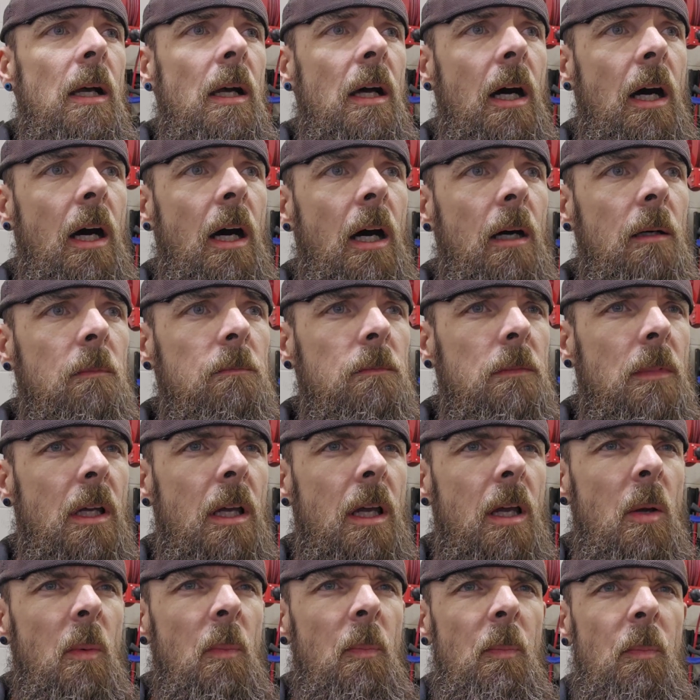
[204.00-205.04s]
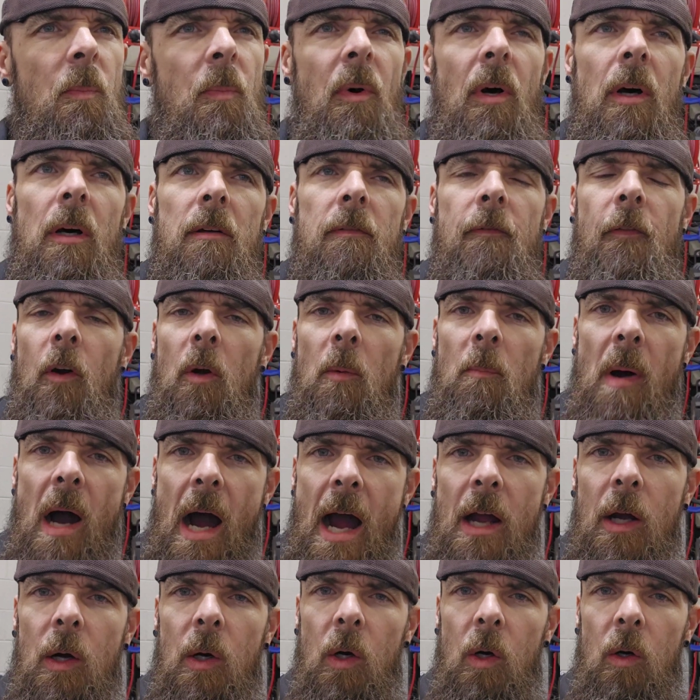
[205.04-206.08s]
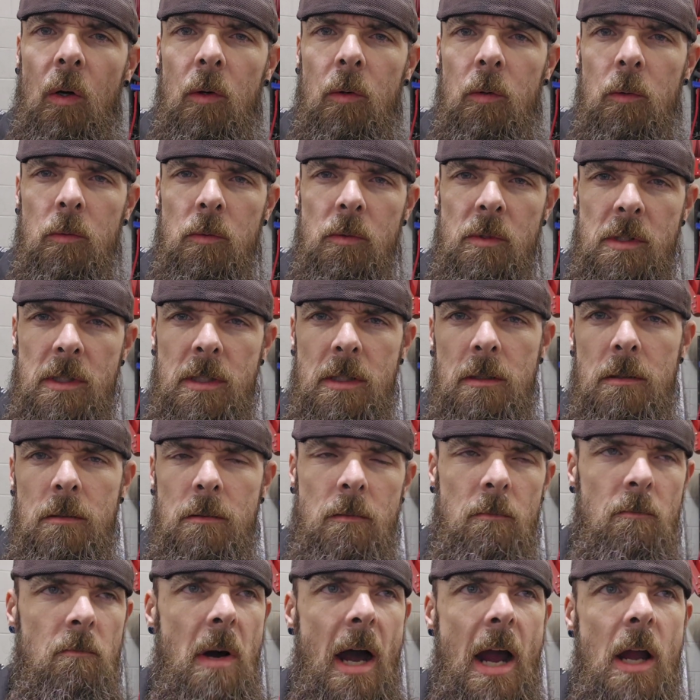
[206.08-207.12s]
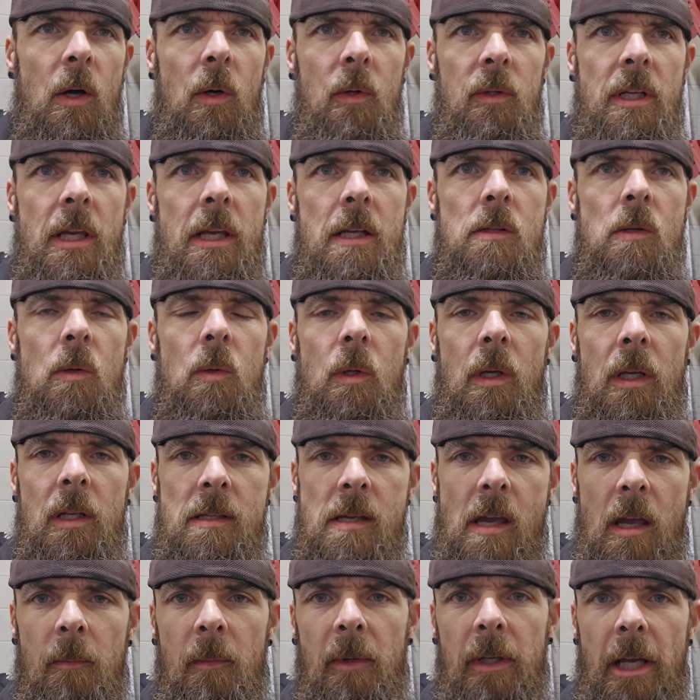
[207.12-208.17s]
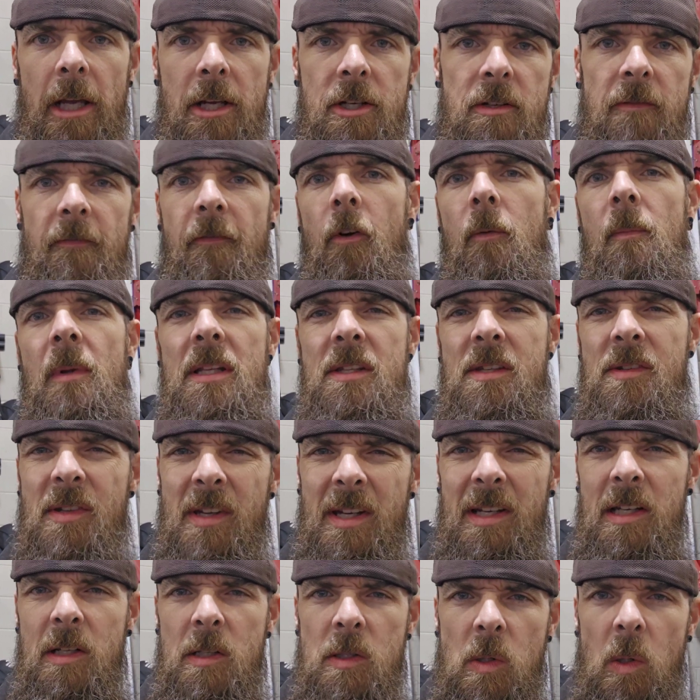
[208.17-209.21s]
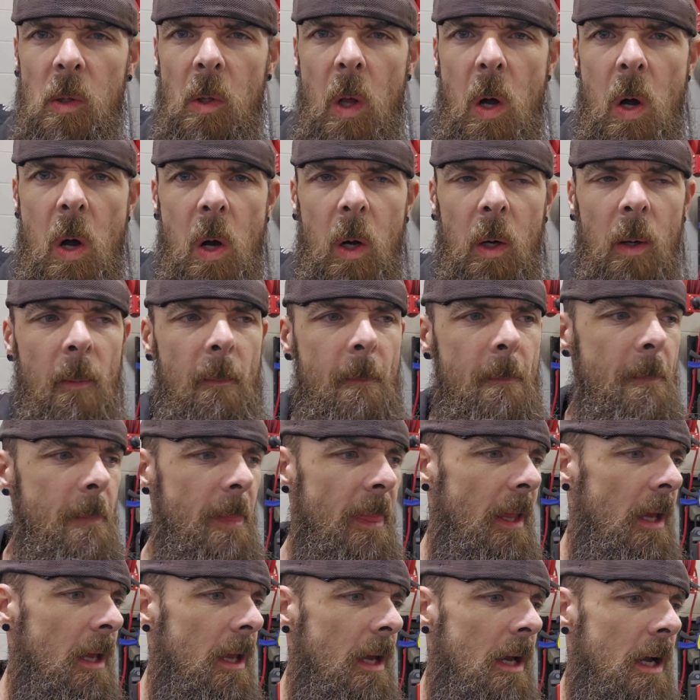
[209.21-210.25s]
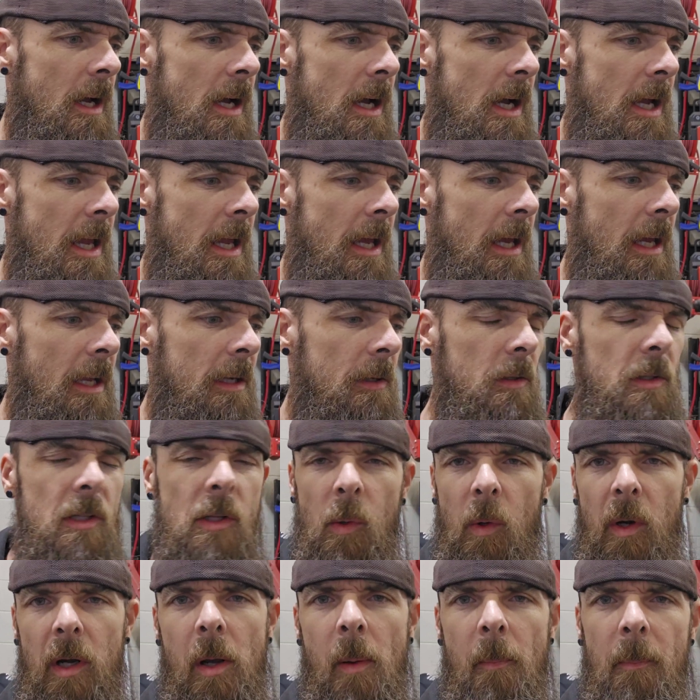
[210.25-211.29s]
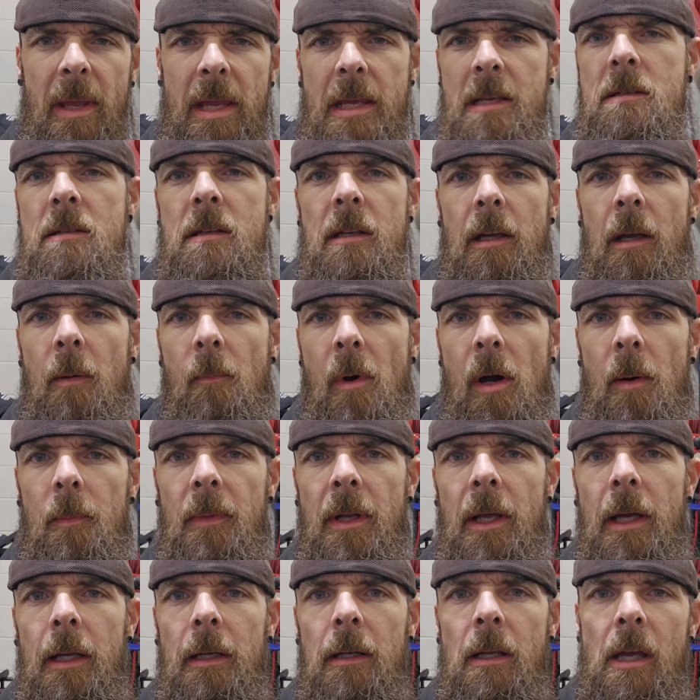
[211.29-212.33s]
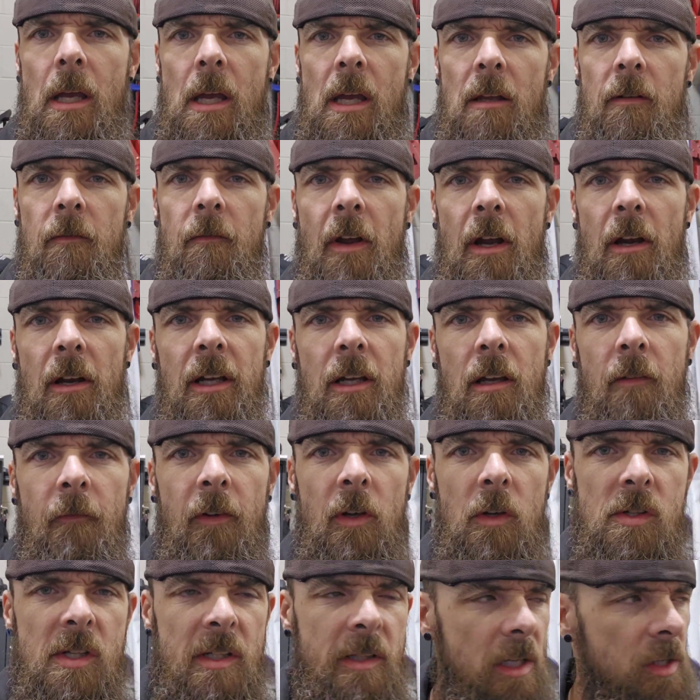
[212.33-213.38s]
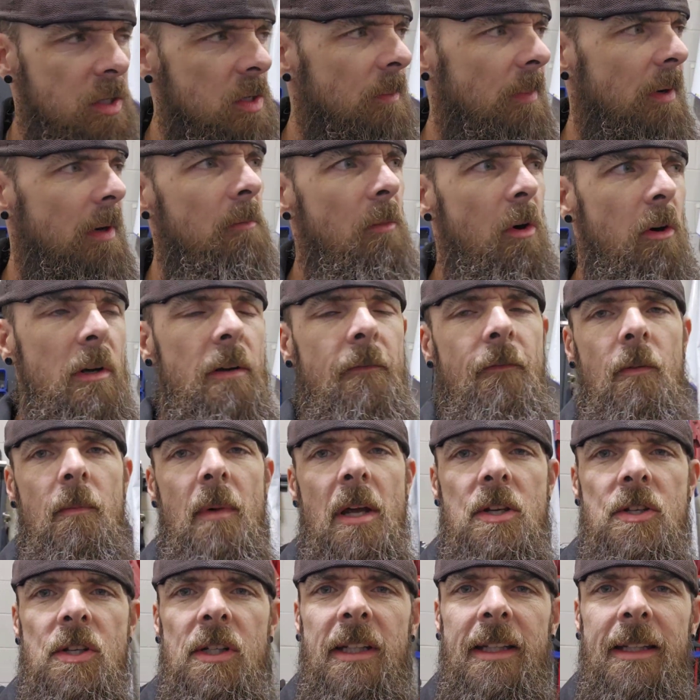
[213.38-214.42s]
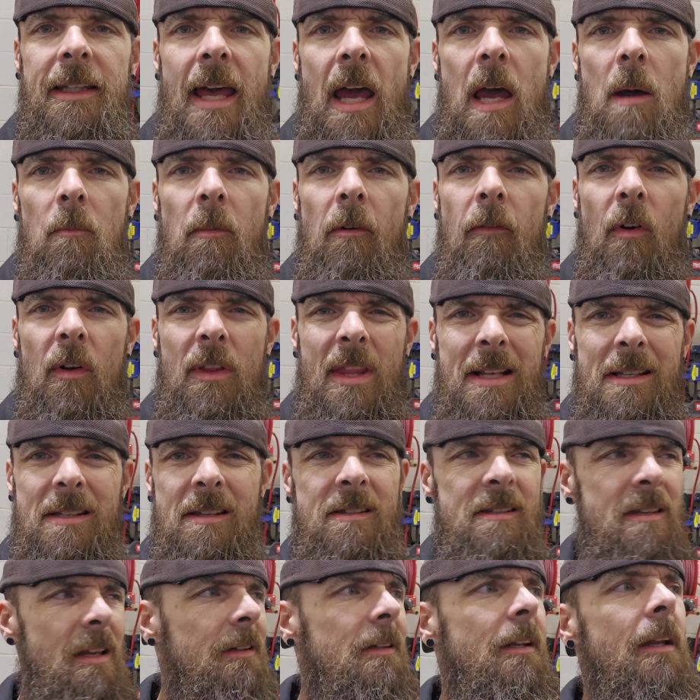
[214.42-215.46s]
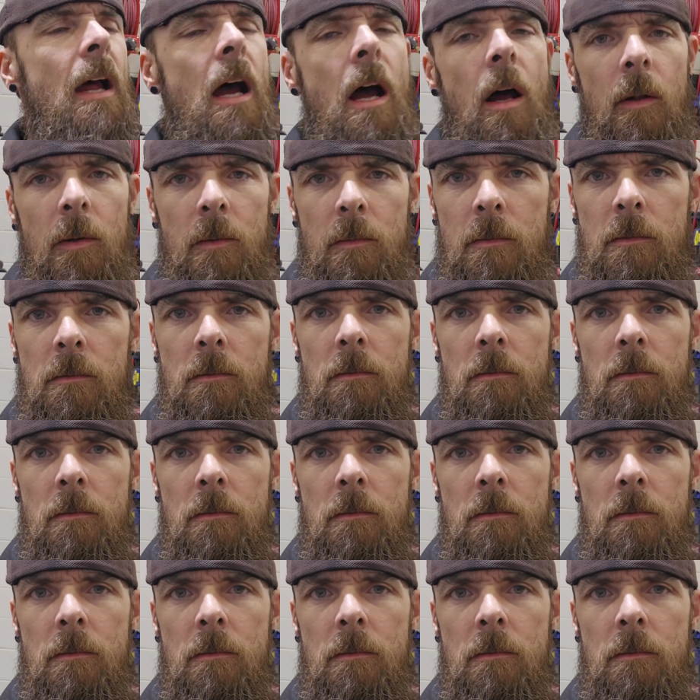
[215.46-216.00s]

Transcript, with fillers: Um, but for bio, biodiesel contamination from it sitting so long and doing a P C M update, very confusing. They should put more information in that before they send it out